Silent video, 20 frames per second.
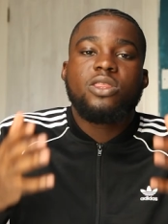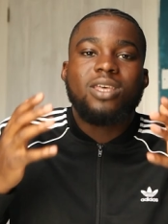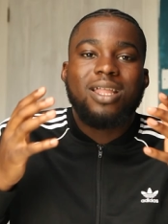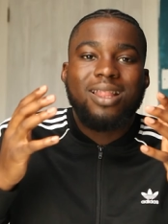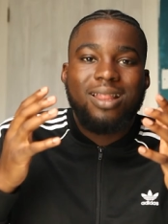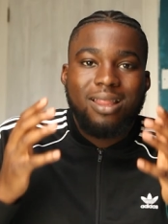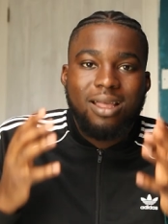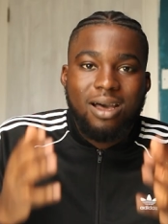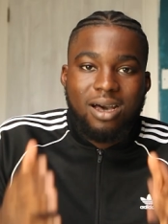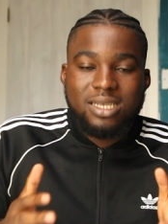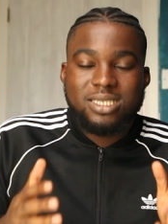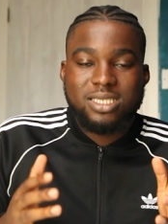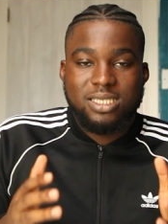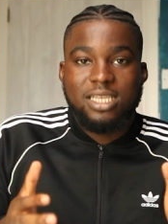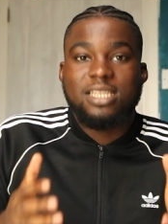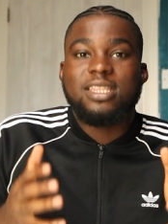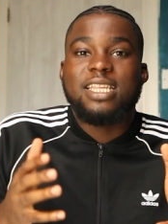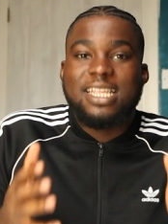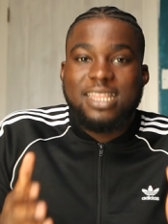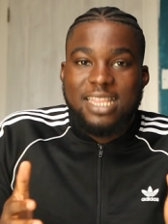the last
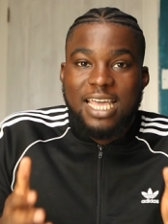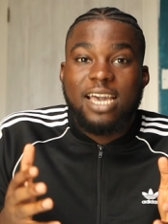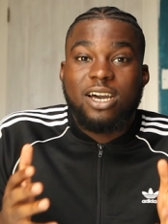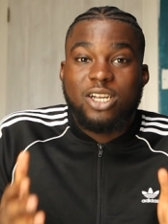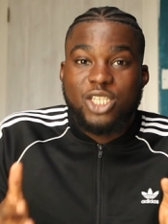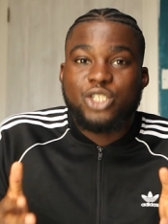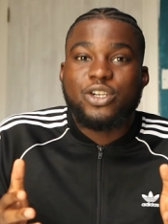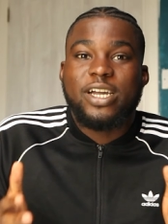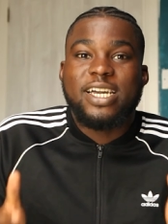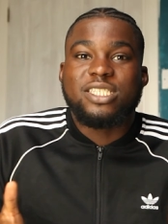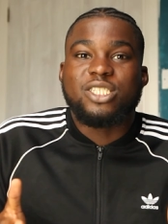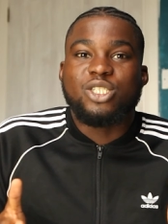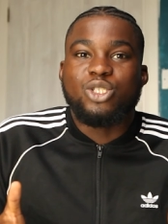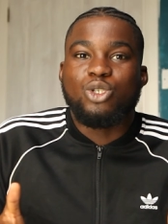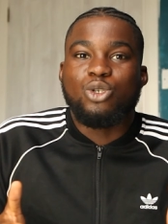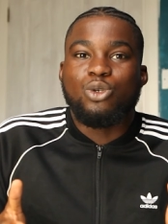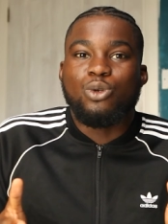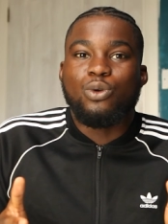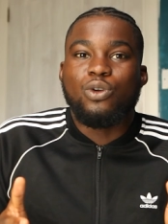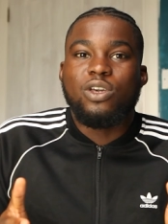thing that they are trying to
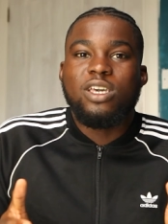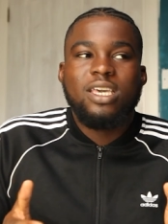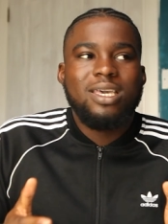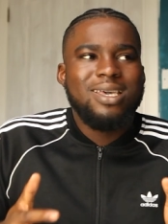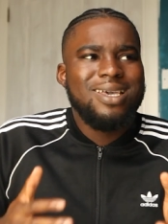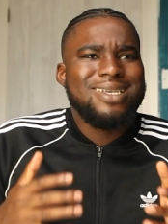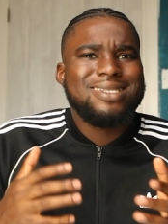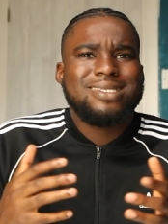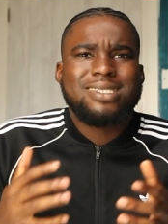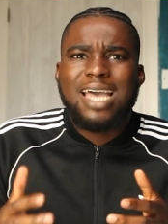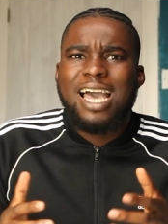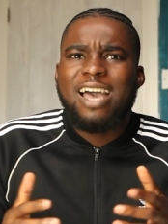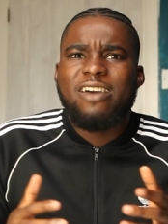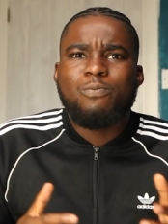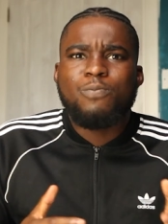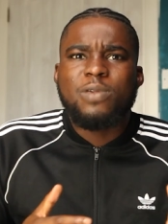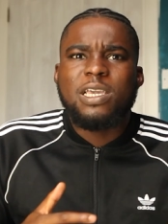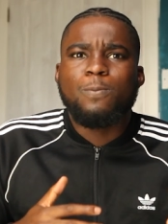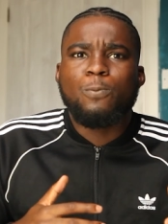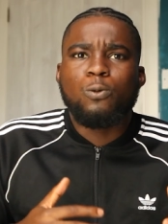do is to have
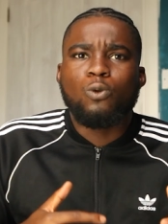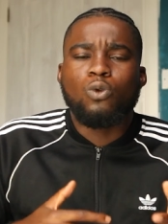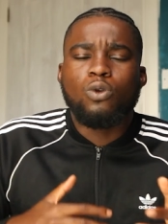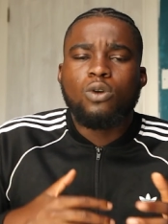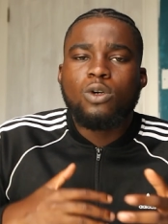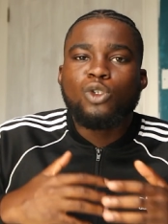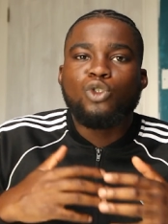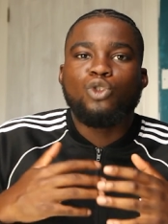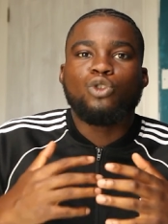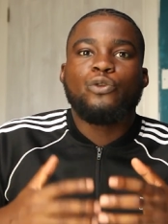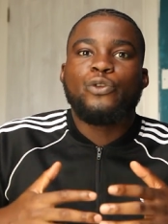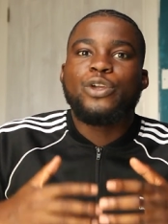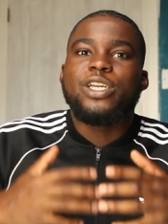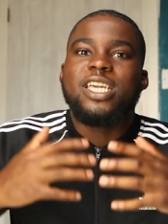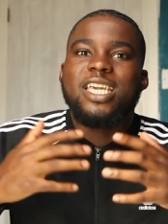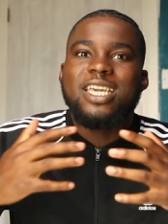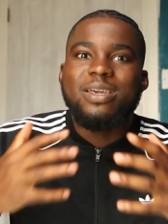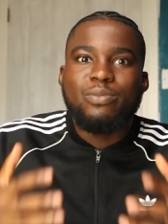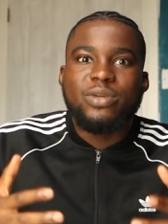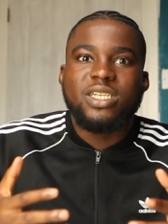people drawing
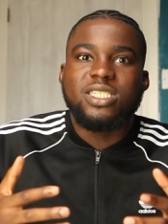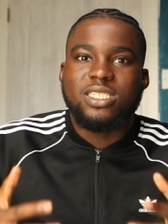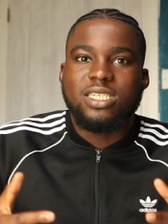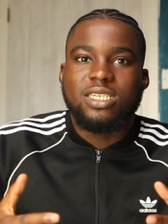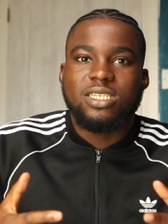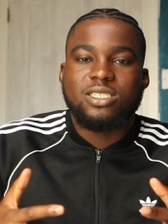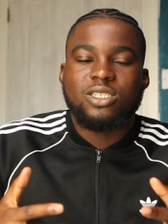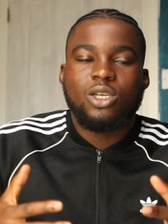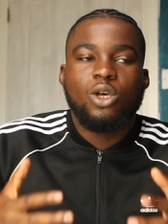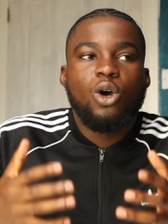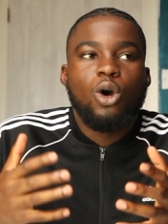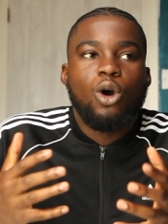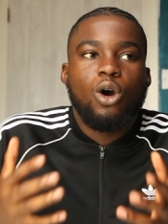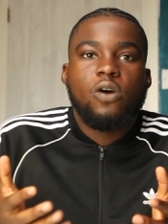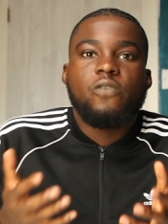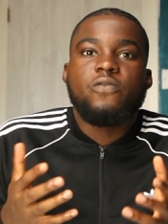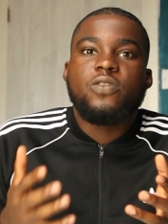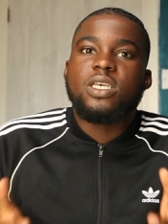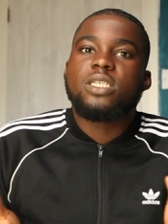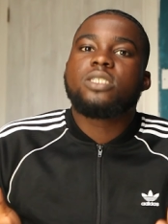images
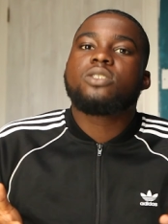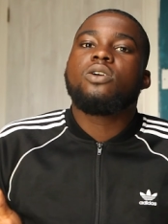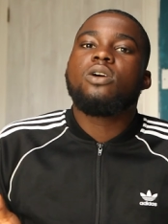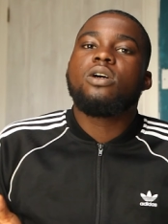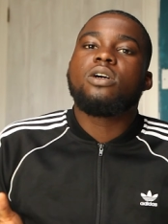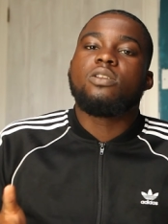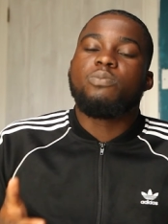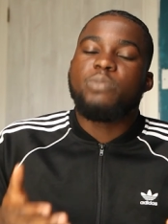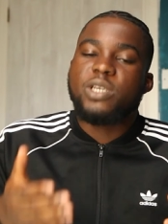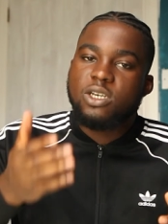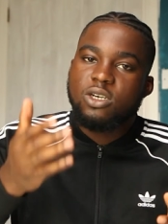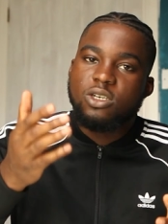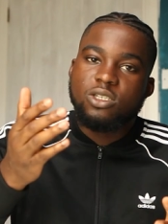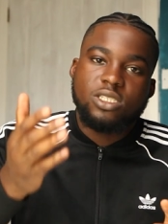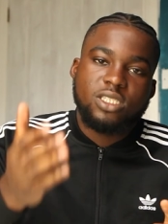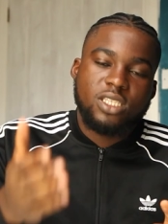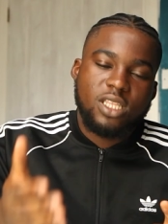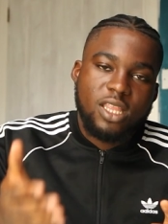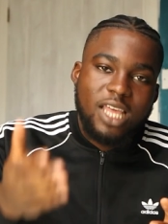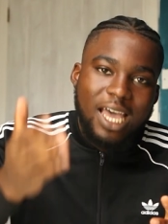of this God,
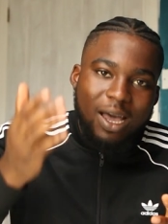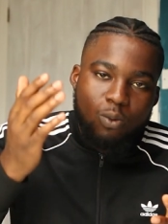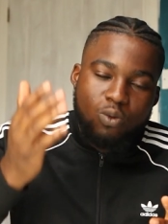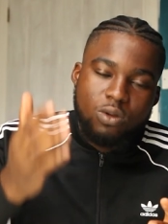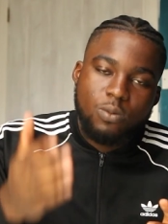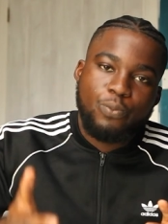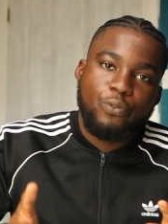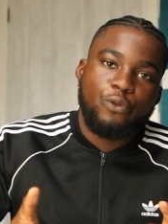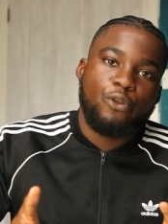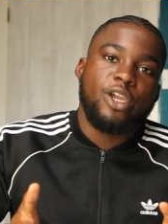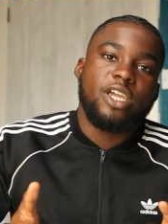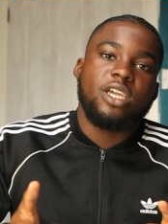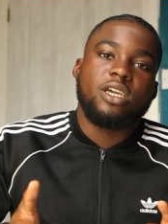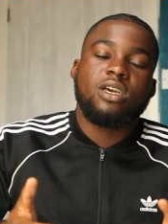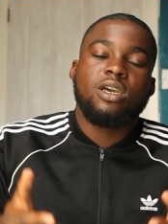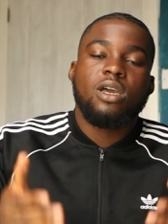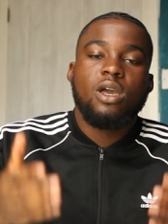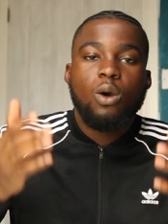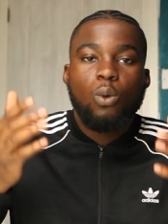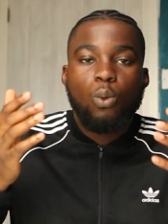because that would break
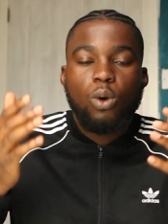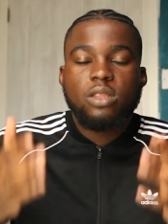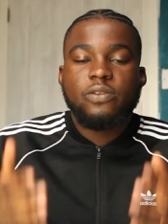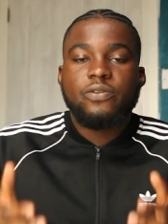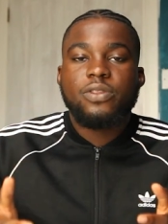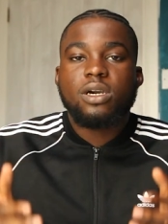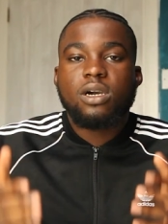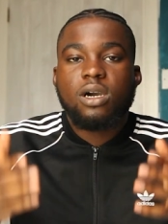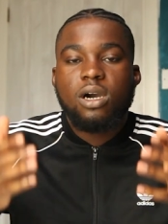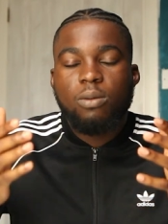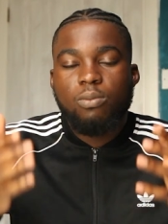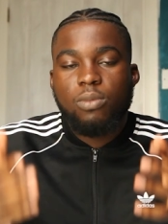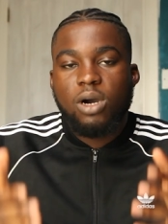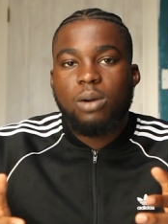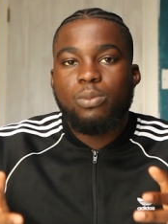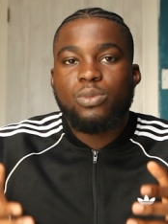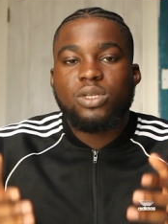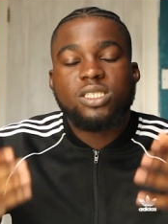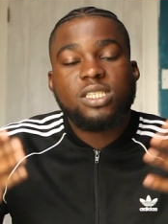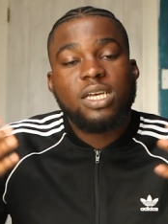one of the
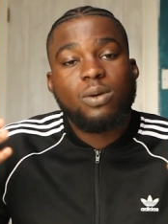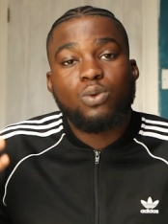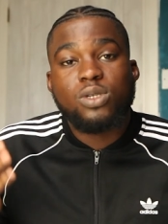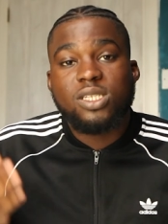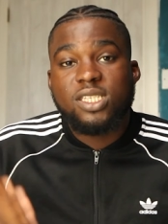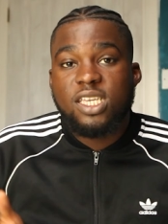commandments that was